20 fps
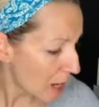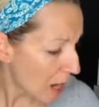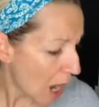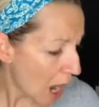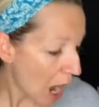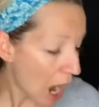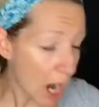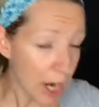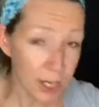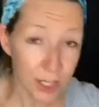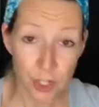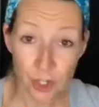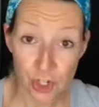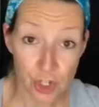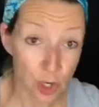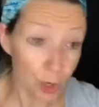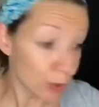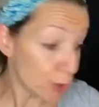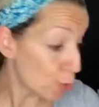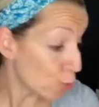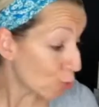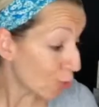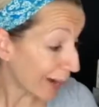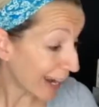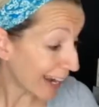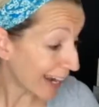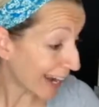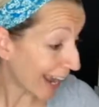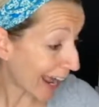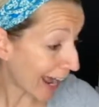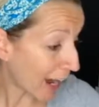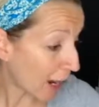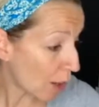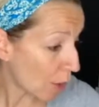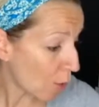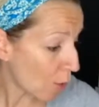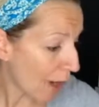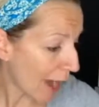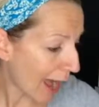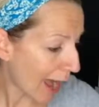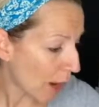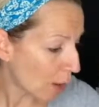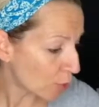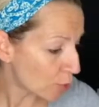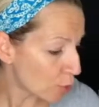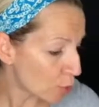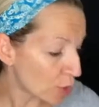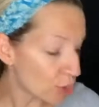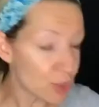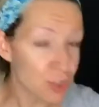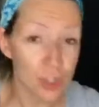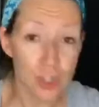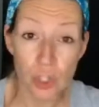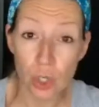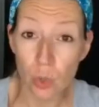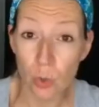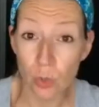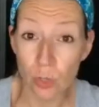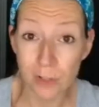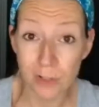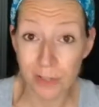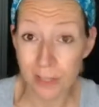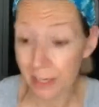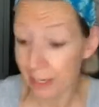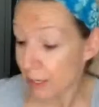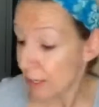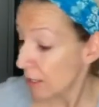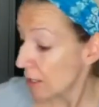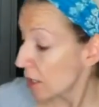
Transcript: I'm gonna show you right now how you can just totally